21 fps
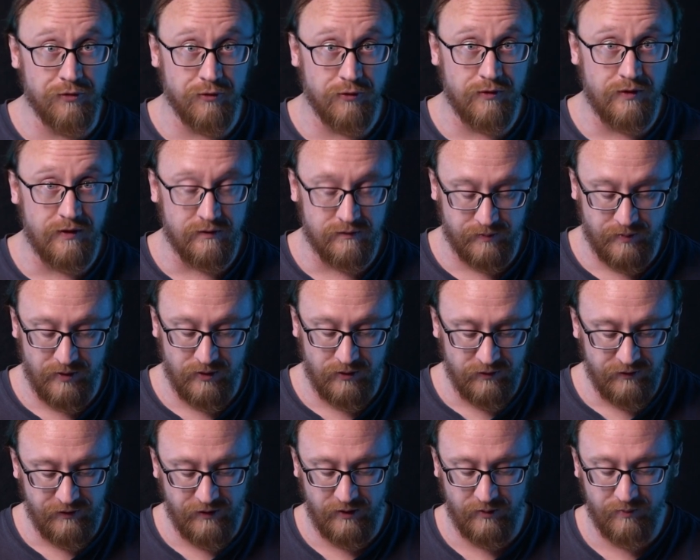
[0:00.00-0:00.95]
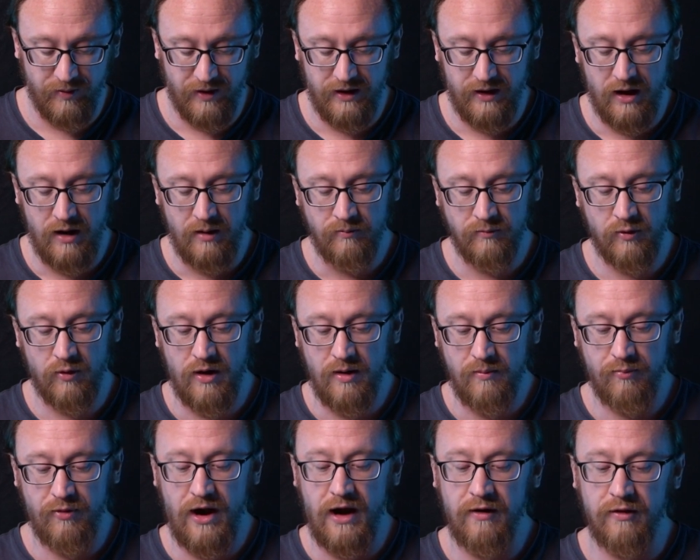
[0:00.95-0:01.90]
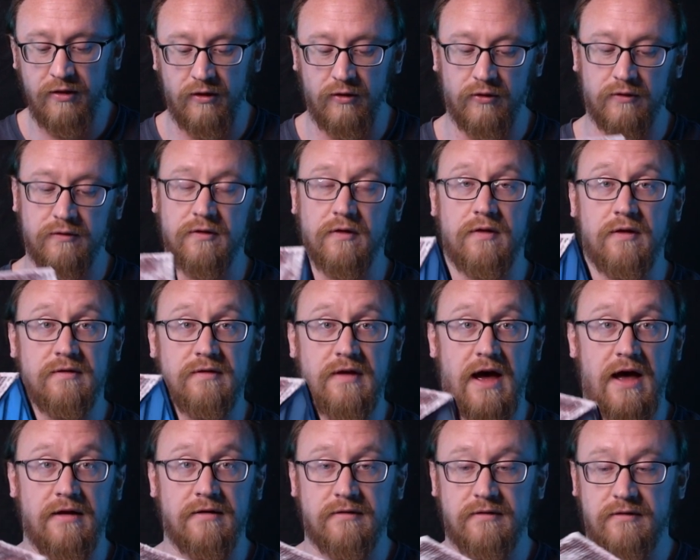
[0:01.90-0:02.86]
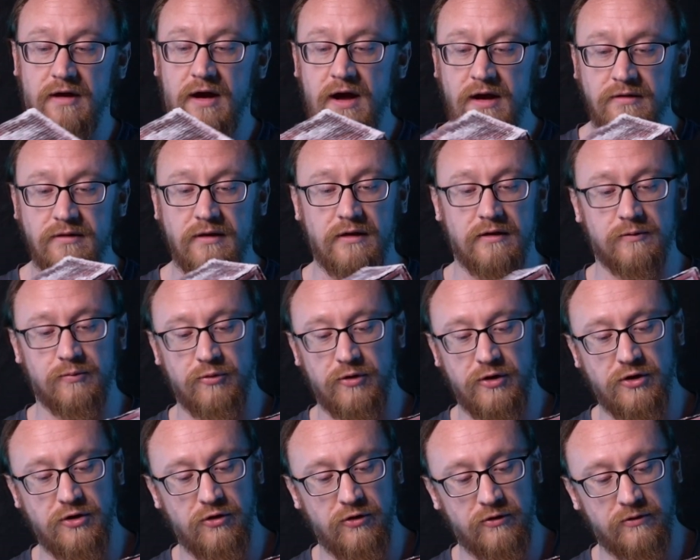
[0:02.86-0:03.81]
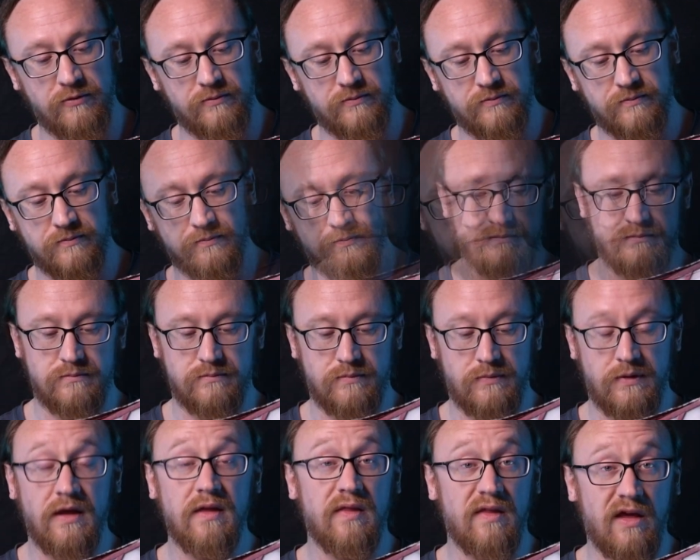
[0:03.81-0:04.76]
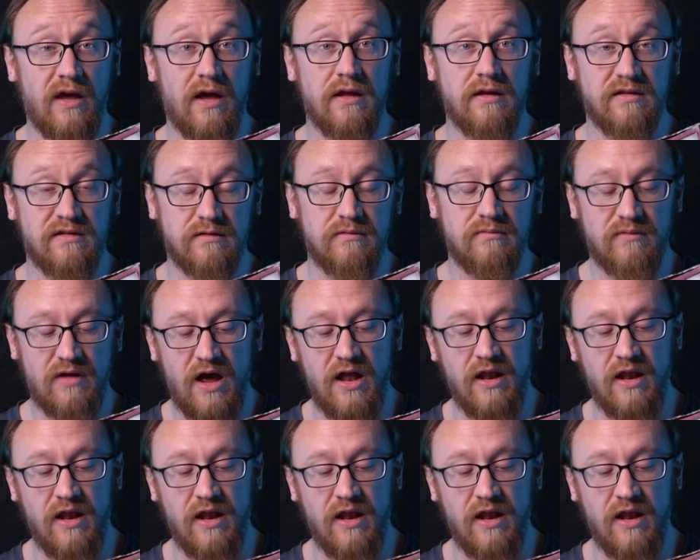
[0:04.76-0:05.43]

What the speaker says: through this build, but I'm quite proud of the look that this has. I think it's pretty cute. In the end, I